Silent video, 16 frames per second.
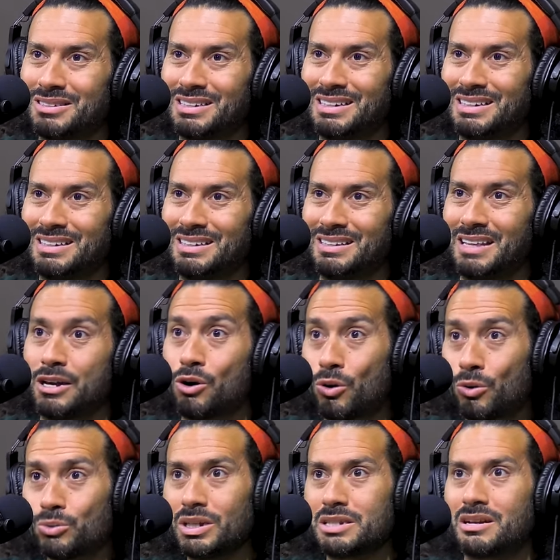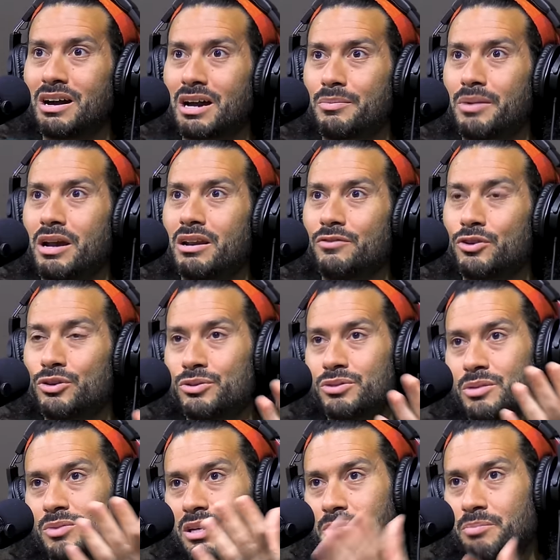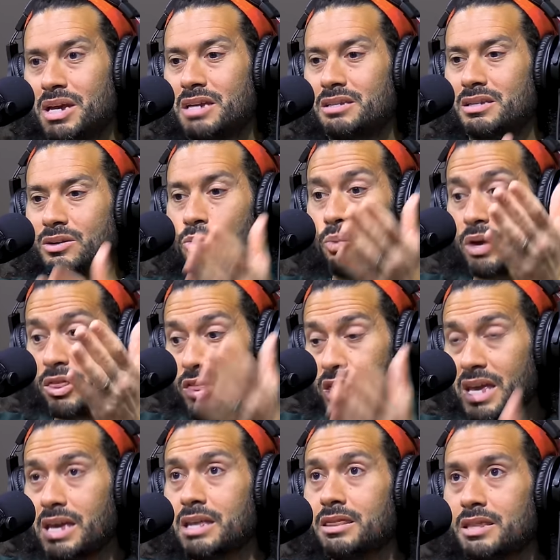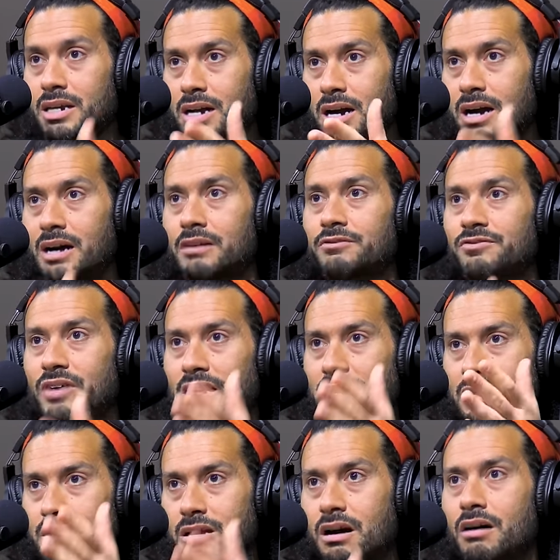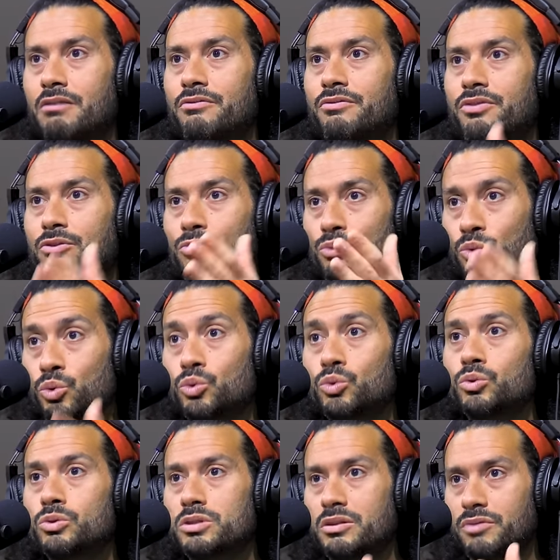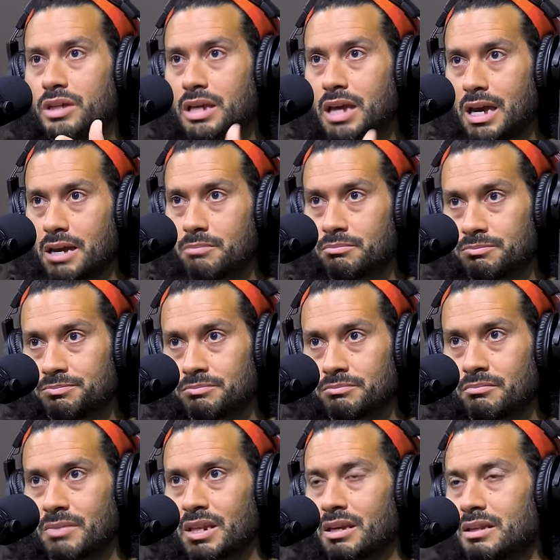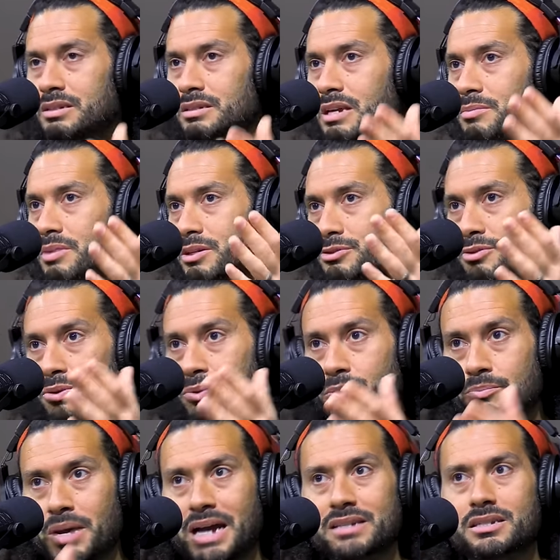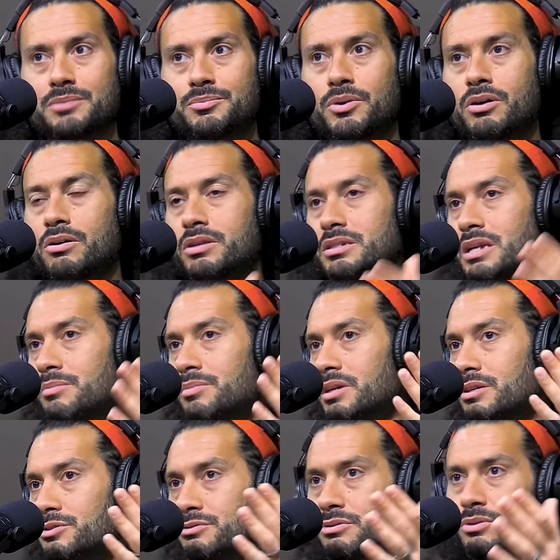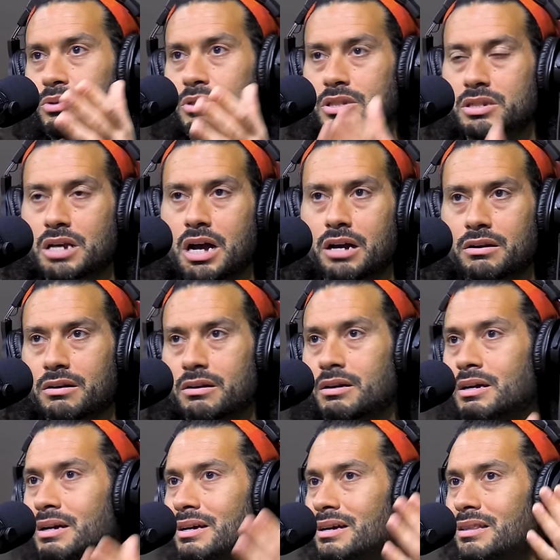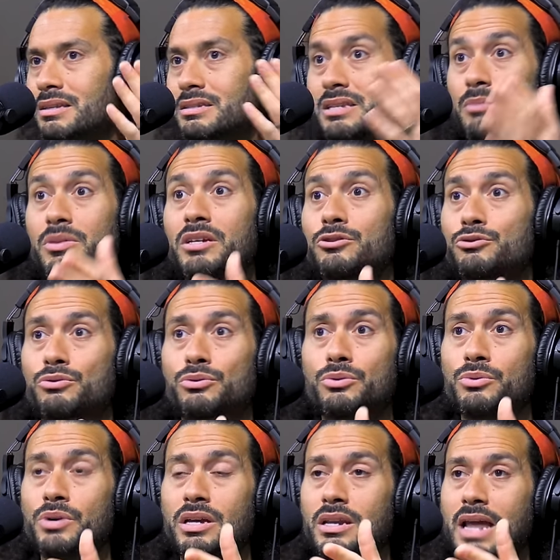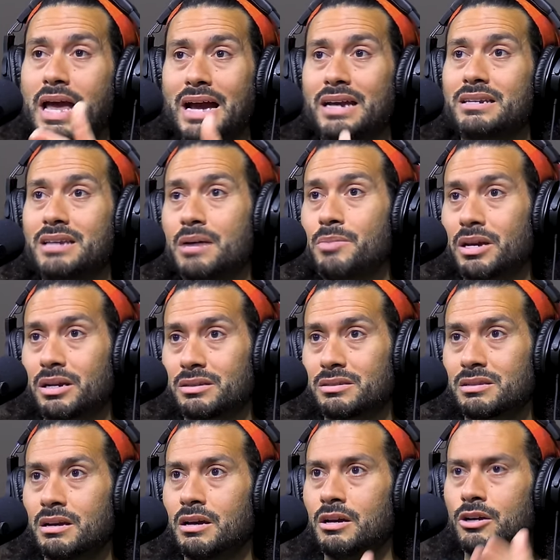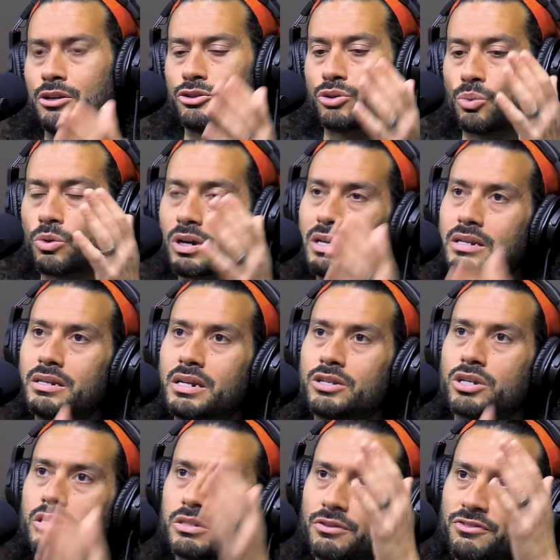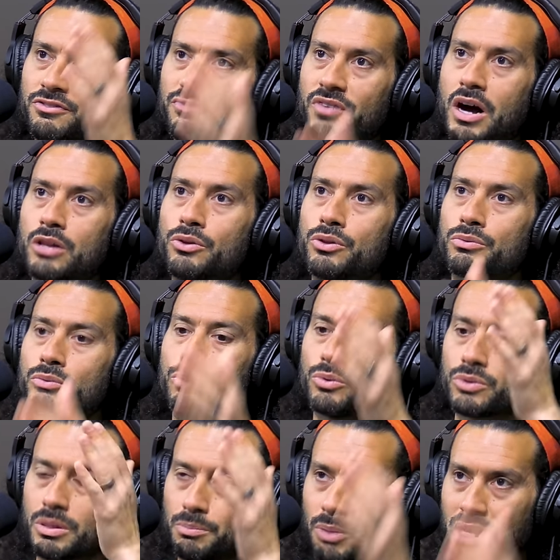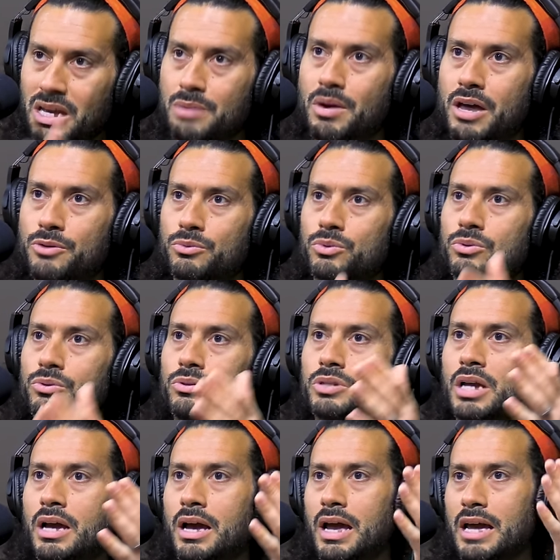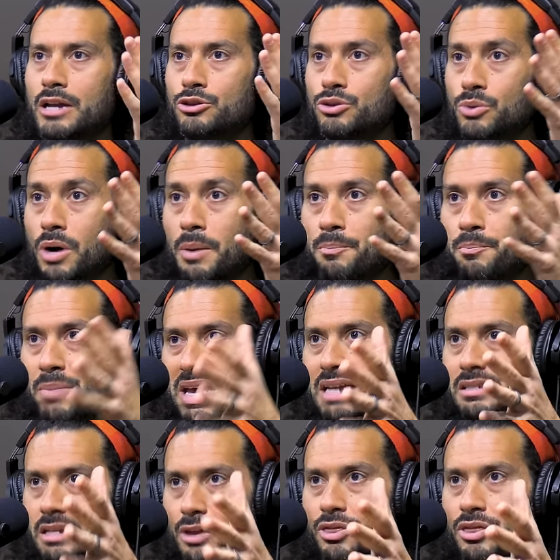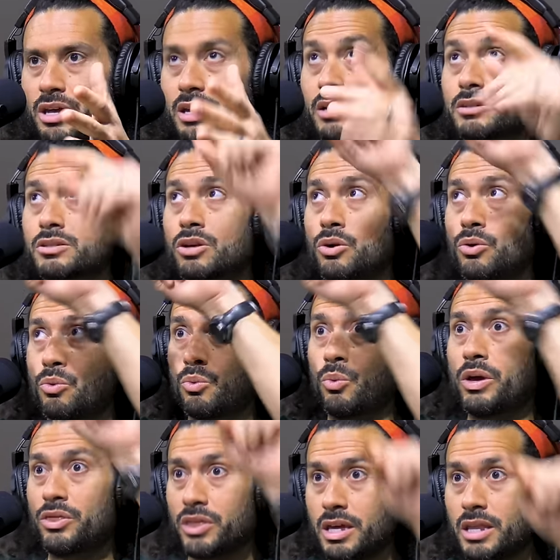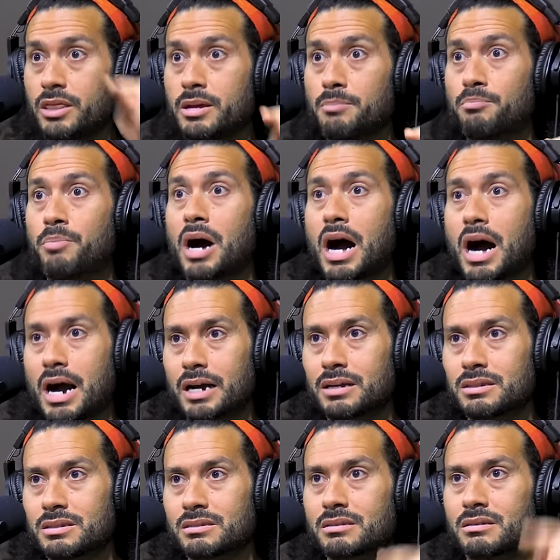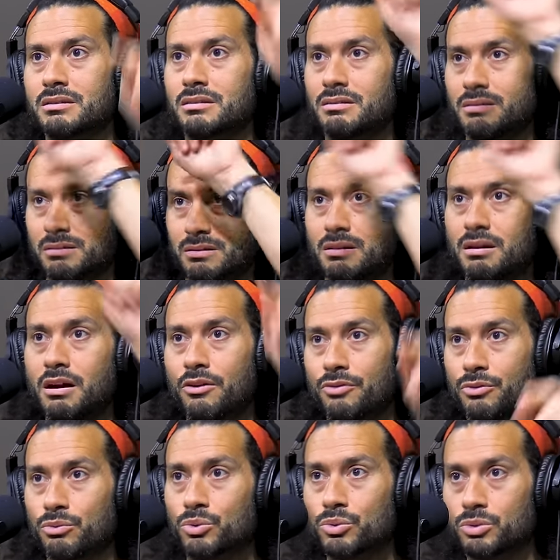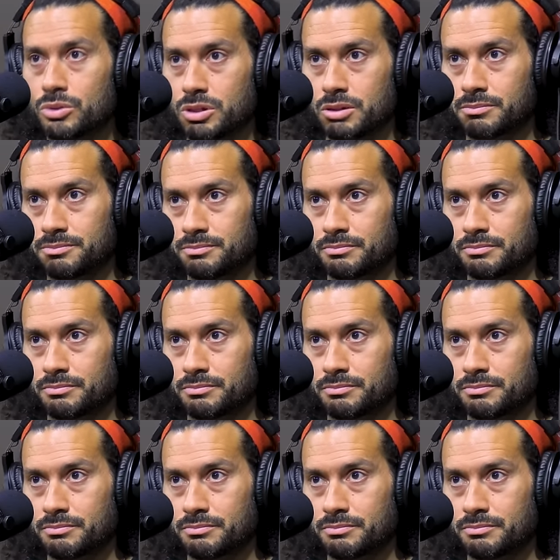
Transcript: Right. They only talk about it if you do something amazing within the confines of the rules of the game. The same thing is true in basketball. The same thing is true in soccer. The same thing is true in academics. So we're conditioned to follow the rules and play by the rules and do amazing things within the box of the rules.